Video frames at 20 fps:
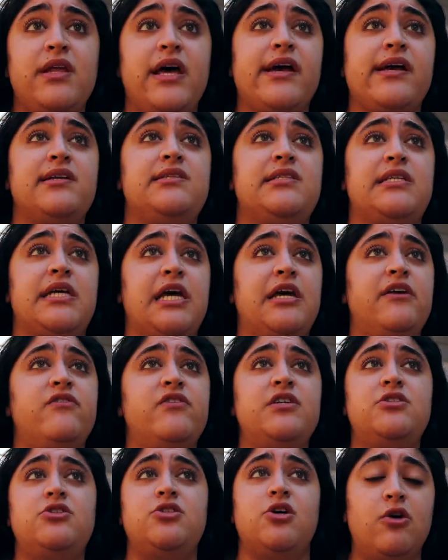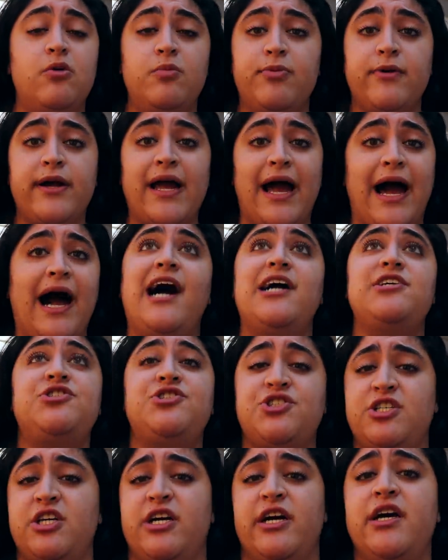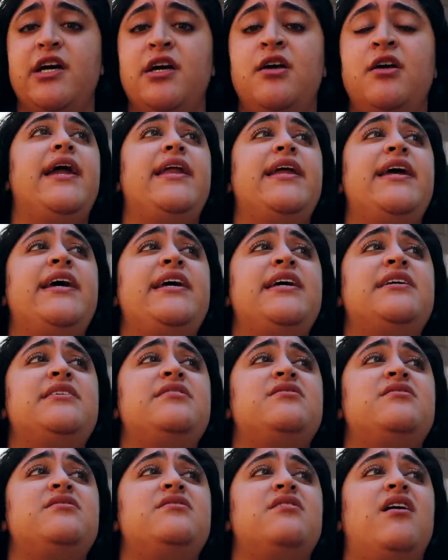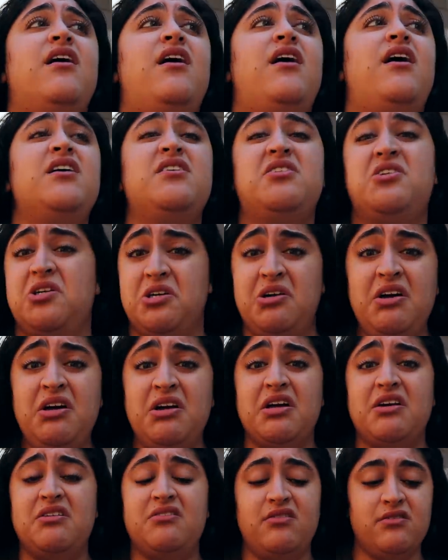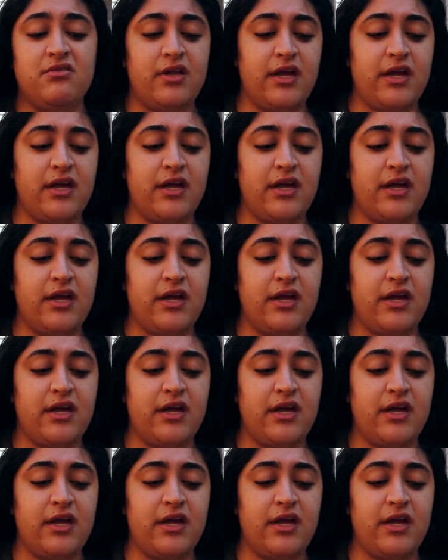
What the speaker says: like David Dobrik ass shit, and it is not good.